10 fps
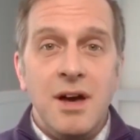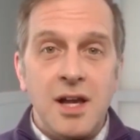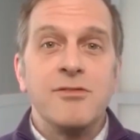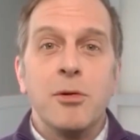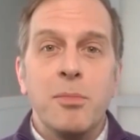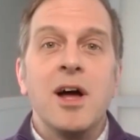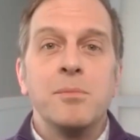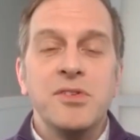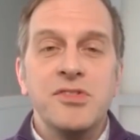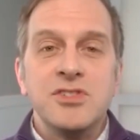out of our
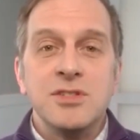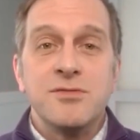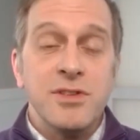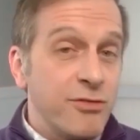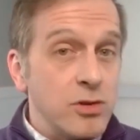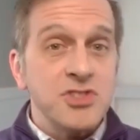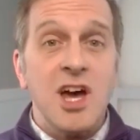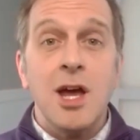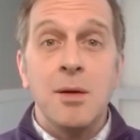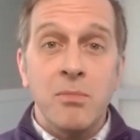bond positions for the first
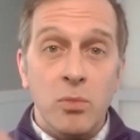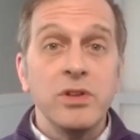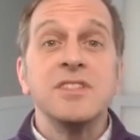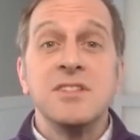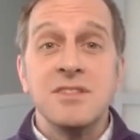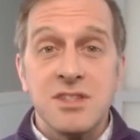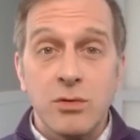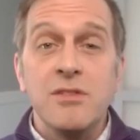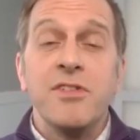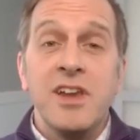time really since the
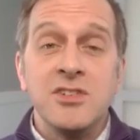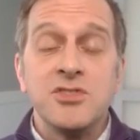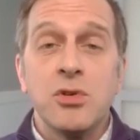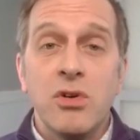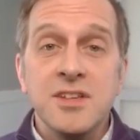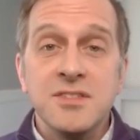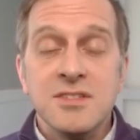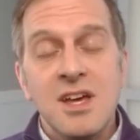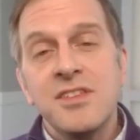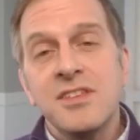great financial
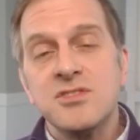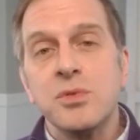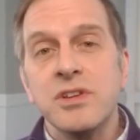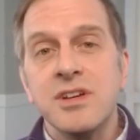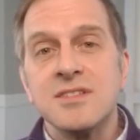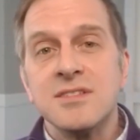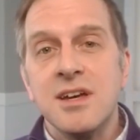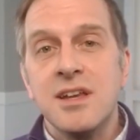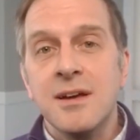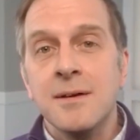crisis. And I think that's really
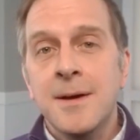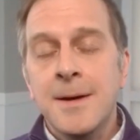exciting.